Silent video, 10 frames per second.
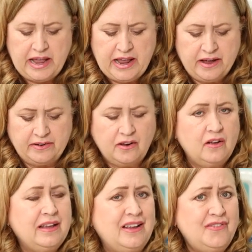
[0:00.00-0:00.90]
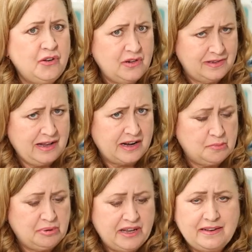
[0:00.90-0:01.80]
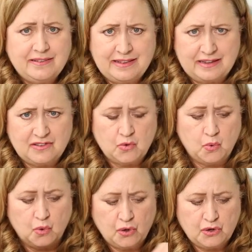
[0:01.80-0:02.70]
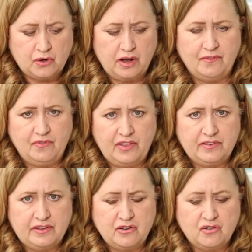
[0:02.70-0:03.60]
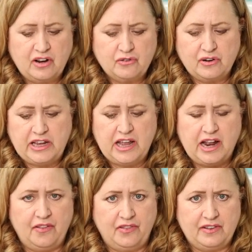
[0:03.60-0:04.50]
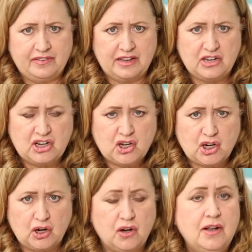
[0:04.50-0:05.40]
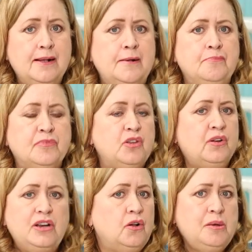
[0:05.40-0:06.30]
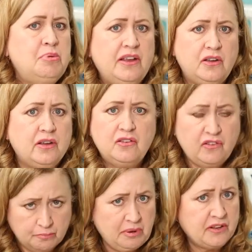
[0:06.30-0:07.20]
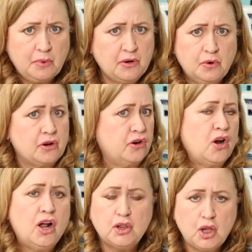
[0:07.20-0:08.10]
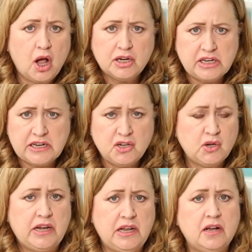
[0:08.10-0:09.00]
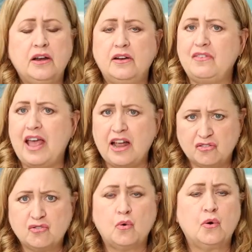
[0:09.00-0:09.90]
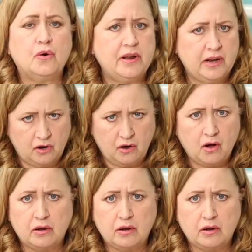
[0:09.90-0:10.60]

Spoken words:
And if you decide to place this order of this introductory kit and this conditioner, you can just place one order. You're not locked into any kind of extra ordering and